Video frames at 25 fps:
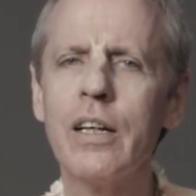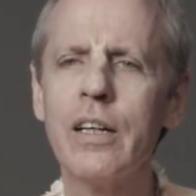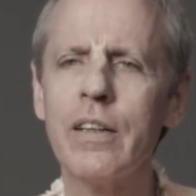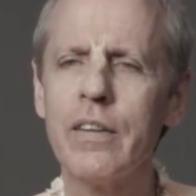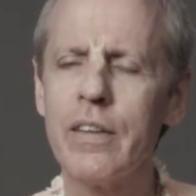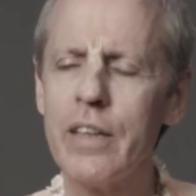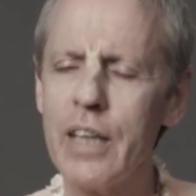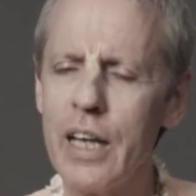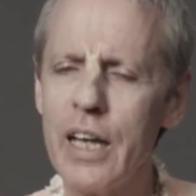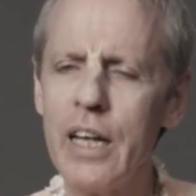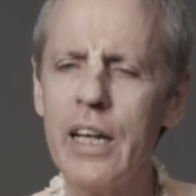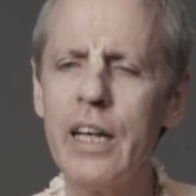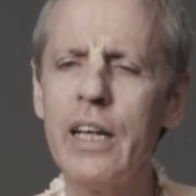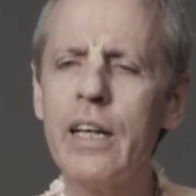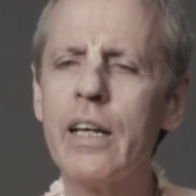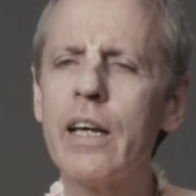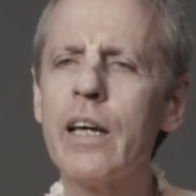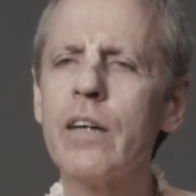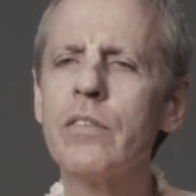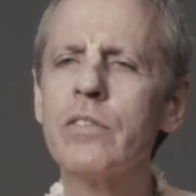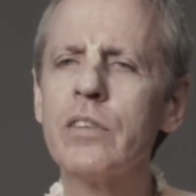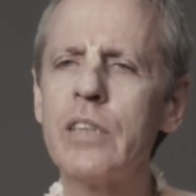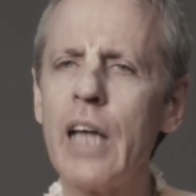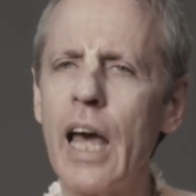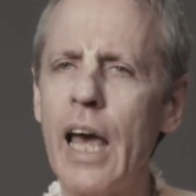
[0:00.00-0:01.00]
Then he
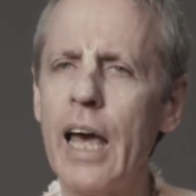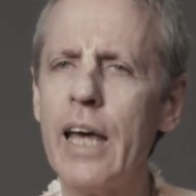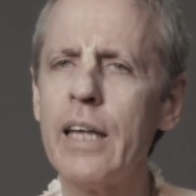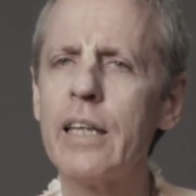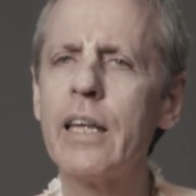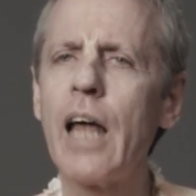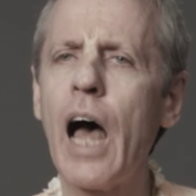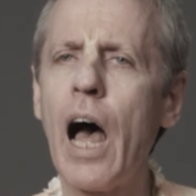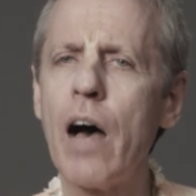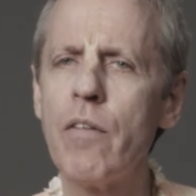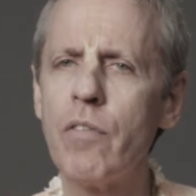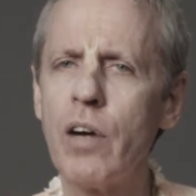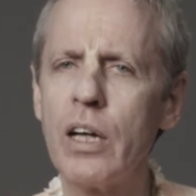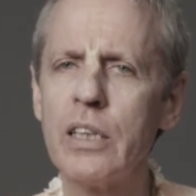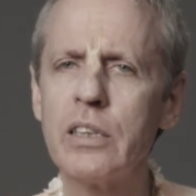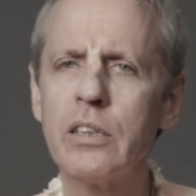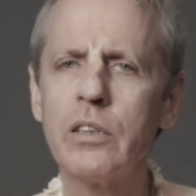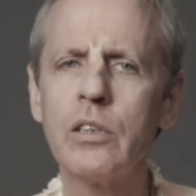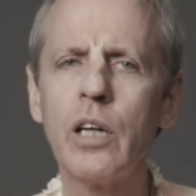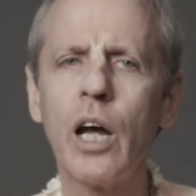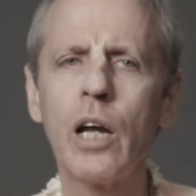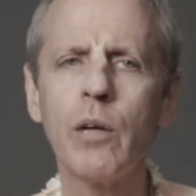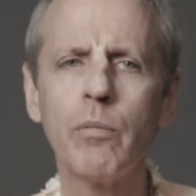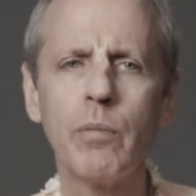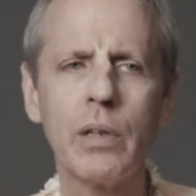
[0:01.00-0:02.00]
gives the etabaj
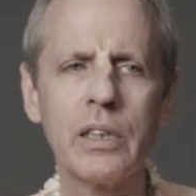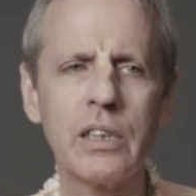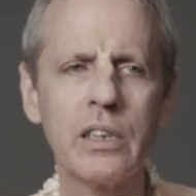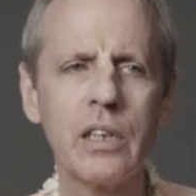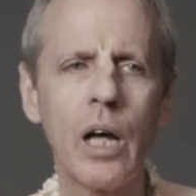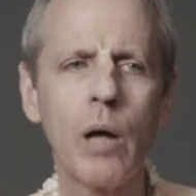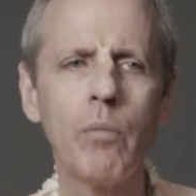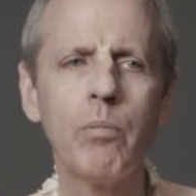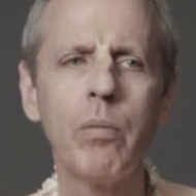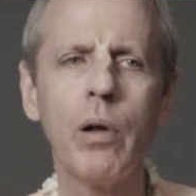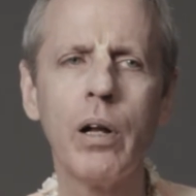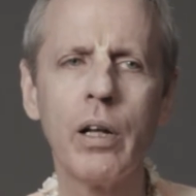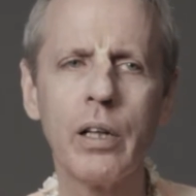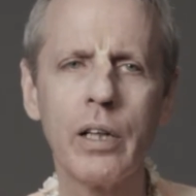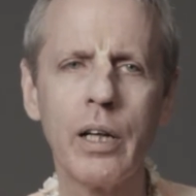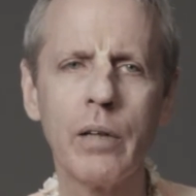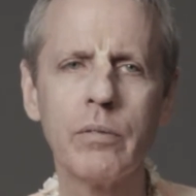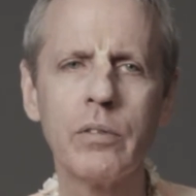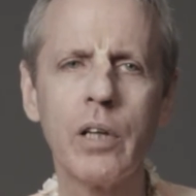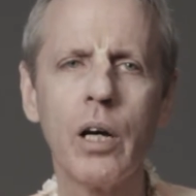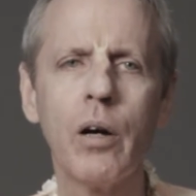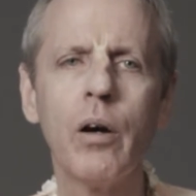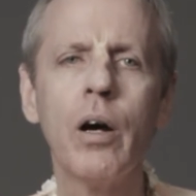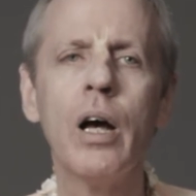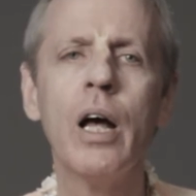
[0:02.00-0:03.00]
janma
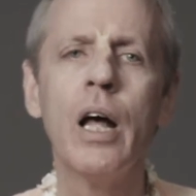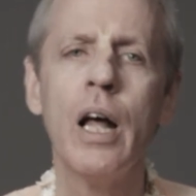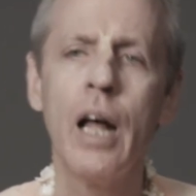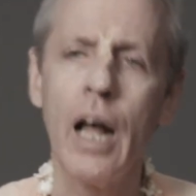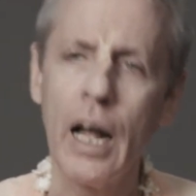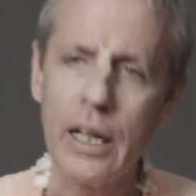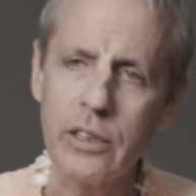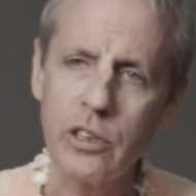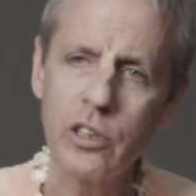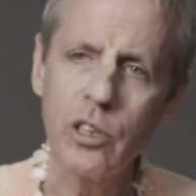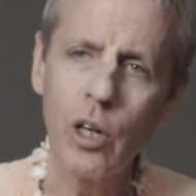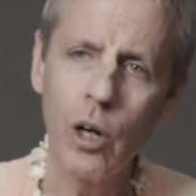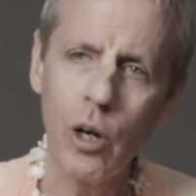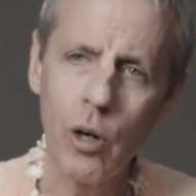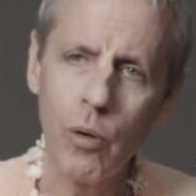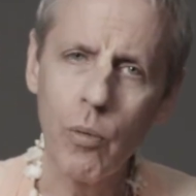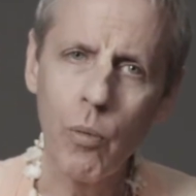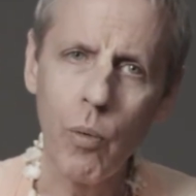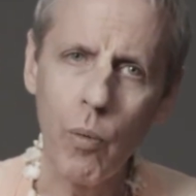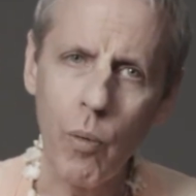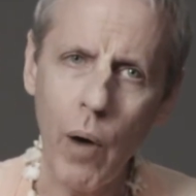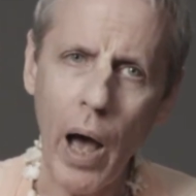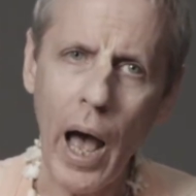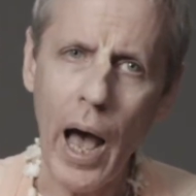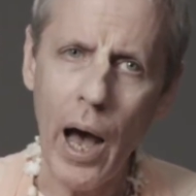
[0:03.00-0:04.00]
sapalyam. And
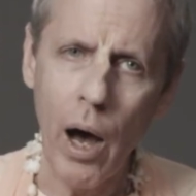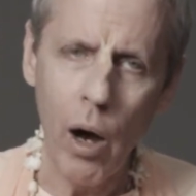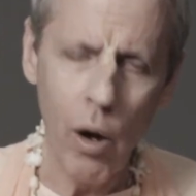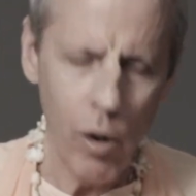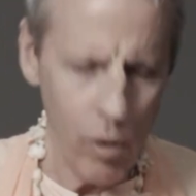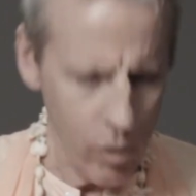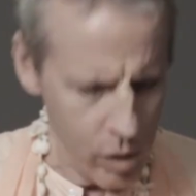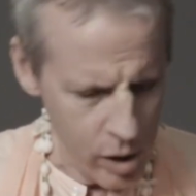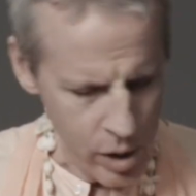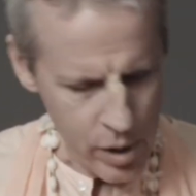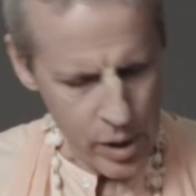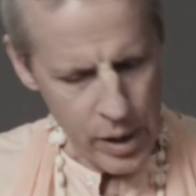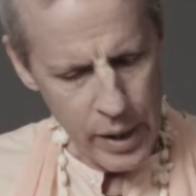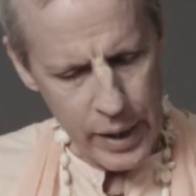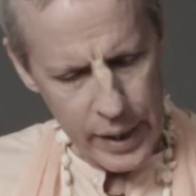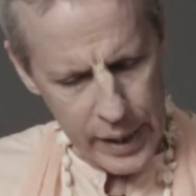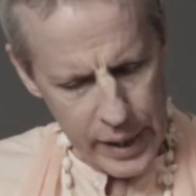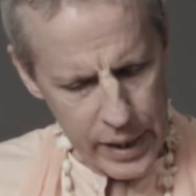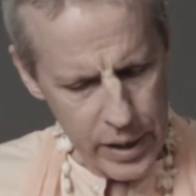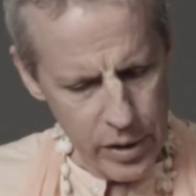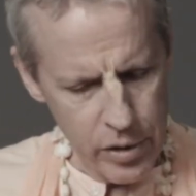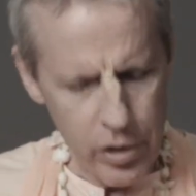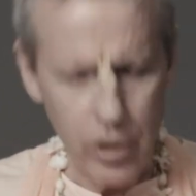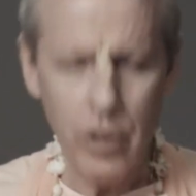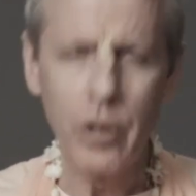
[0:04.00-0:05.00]
so how?
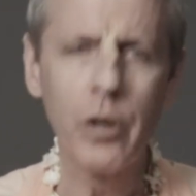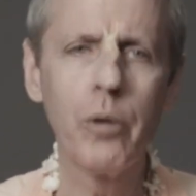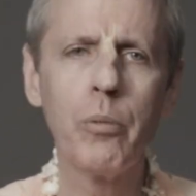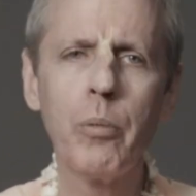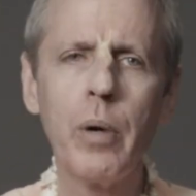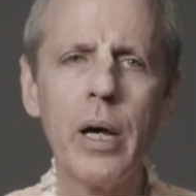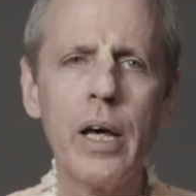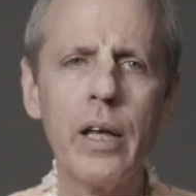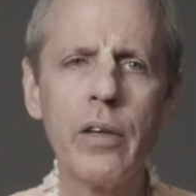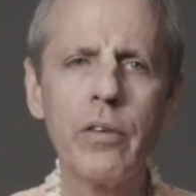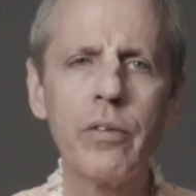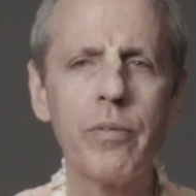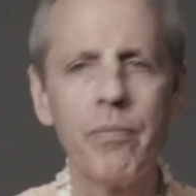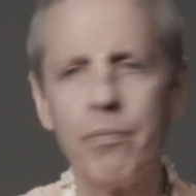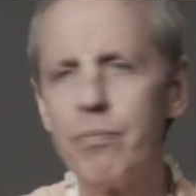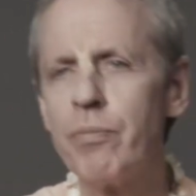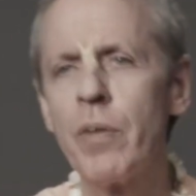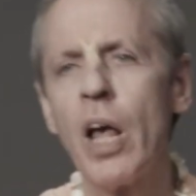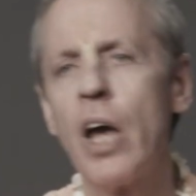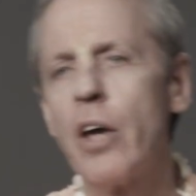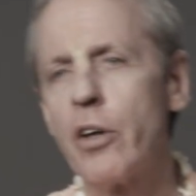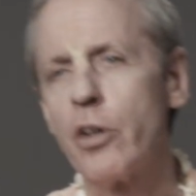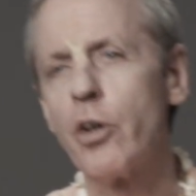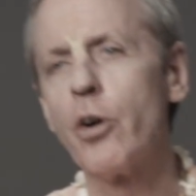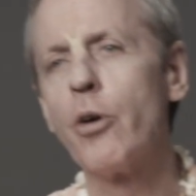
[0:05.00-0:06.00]
Either with
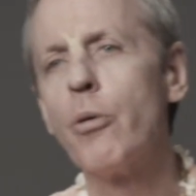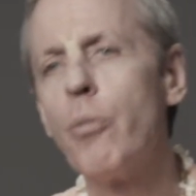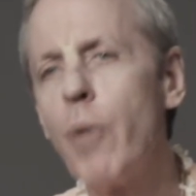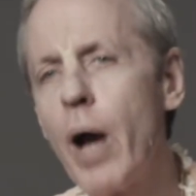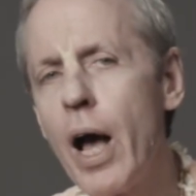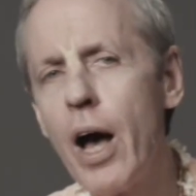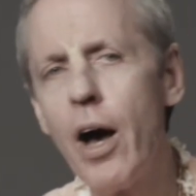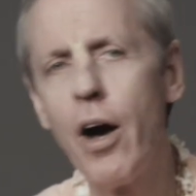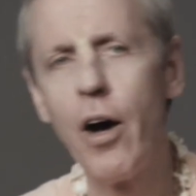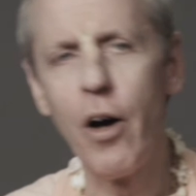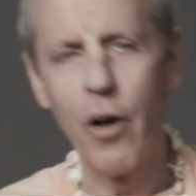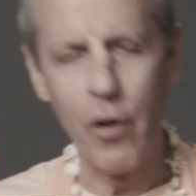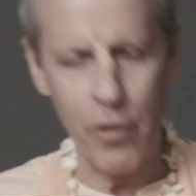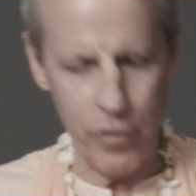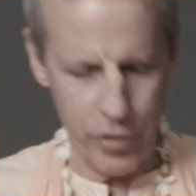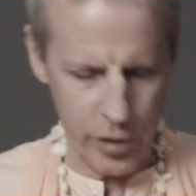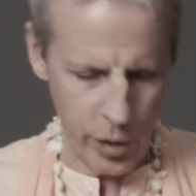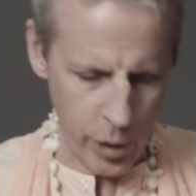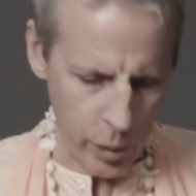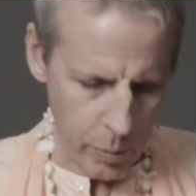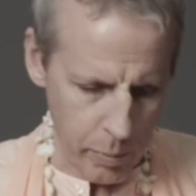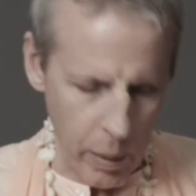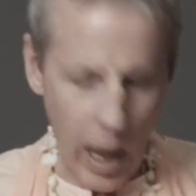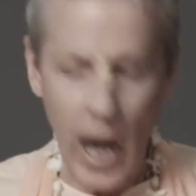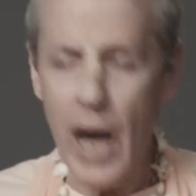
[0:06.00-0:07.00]
your wealth,
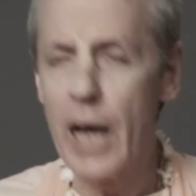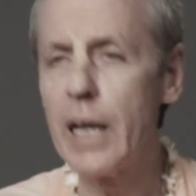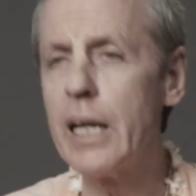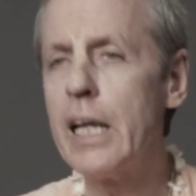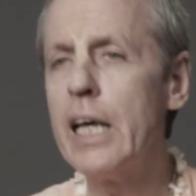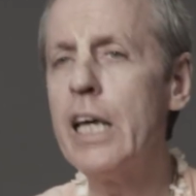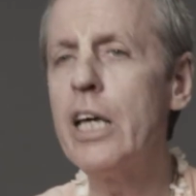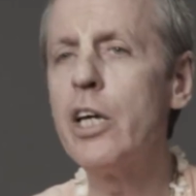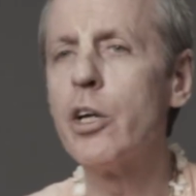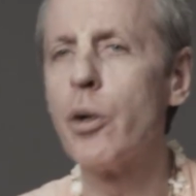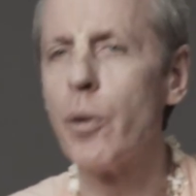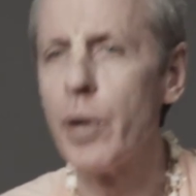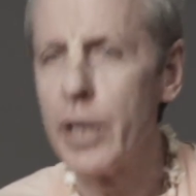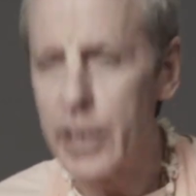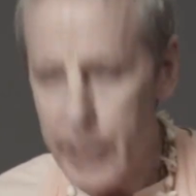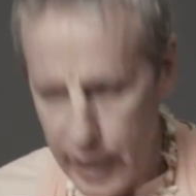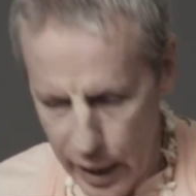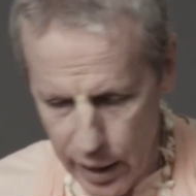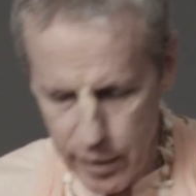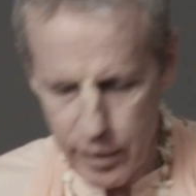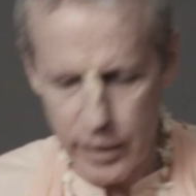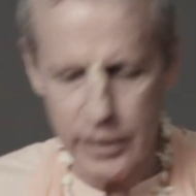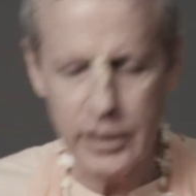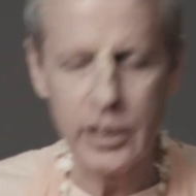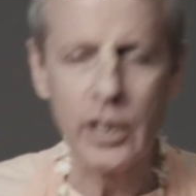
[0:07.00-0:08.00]
your body, your
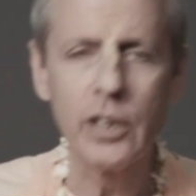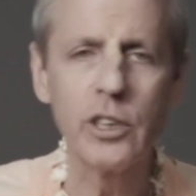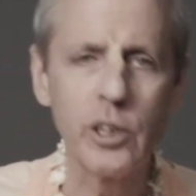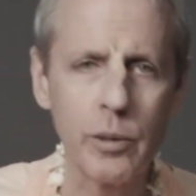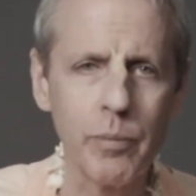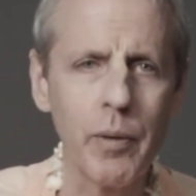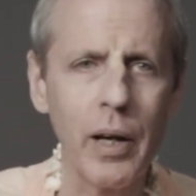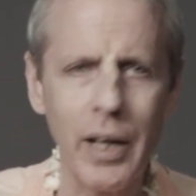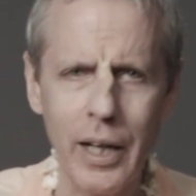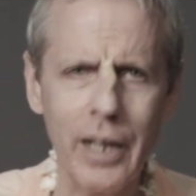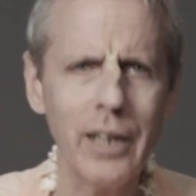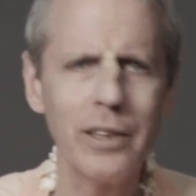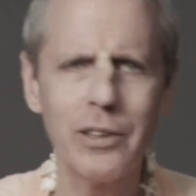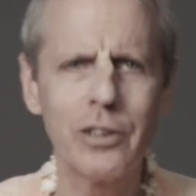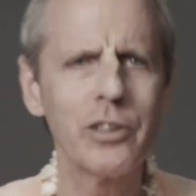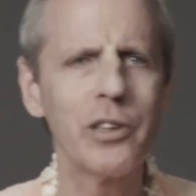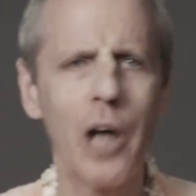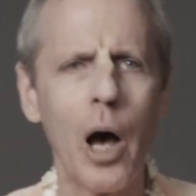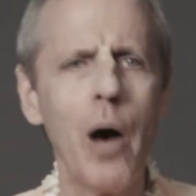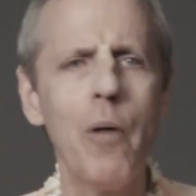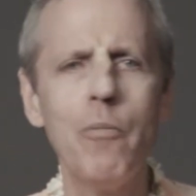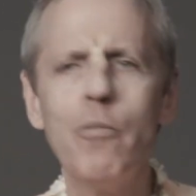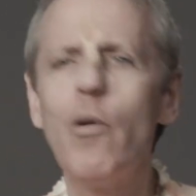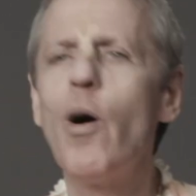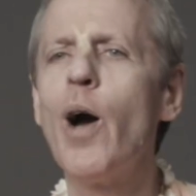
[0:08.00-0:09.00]
intelligence, in
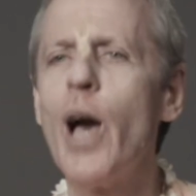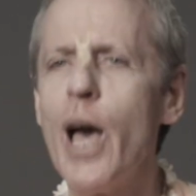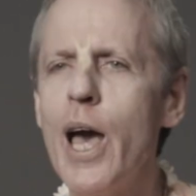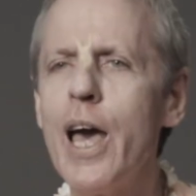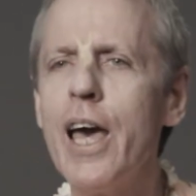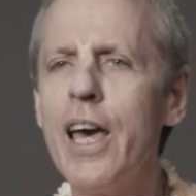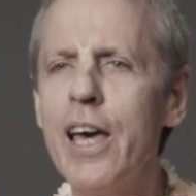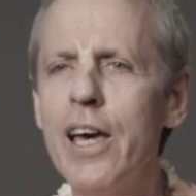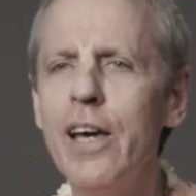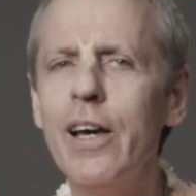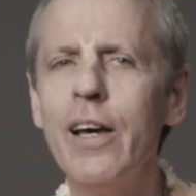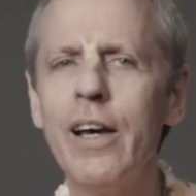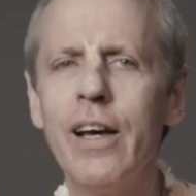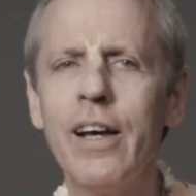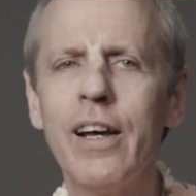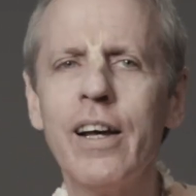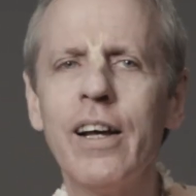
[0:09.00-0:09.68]
some way,